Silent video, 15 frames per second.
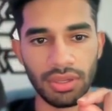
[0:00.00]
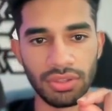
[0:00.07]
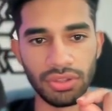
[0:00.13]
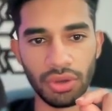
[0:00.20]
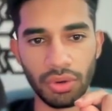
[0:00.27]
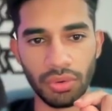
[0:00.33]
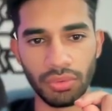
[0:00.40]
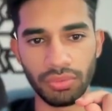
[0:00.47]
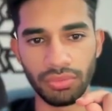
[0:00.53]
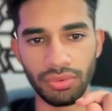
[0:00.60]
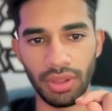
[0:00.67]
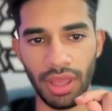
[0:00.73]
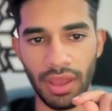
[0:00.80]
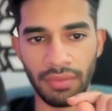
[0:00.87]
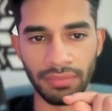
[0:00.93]
Don't
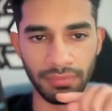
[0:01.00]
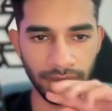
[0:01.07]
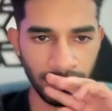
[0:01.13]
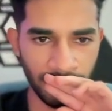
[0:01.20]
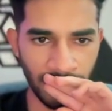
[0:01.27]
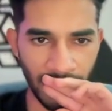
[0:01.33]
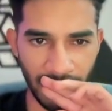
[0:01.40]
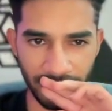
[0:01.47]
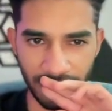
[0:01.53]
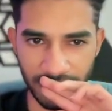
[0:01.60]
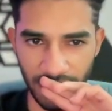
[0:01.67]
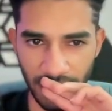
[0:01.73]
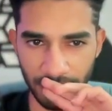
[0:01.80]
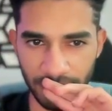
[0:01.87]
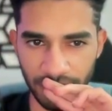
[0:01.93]
have
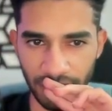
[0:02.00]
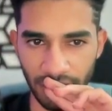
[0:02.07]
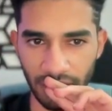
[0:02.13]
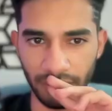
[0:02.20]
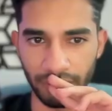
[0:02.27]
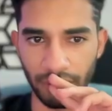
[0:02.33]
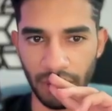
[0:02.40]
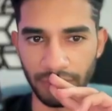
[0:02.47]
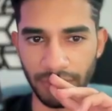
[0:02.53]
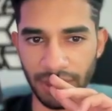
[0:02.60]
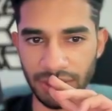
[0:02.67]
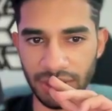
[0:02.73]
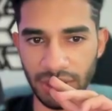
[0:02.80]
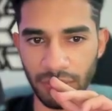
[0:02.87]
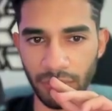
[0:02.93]
this option on, broad
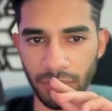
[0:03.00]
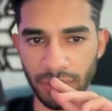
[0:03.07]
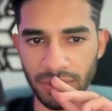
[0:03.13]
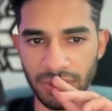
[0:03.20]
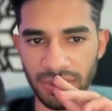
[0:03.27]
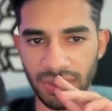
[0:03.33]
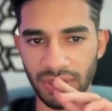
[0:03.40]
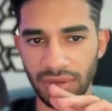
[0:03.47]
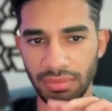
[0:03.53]
match keywords.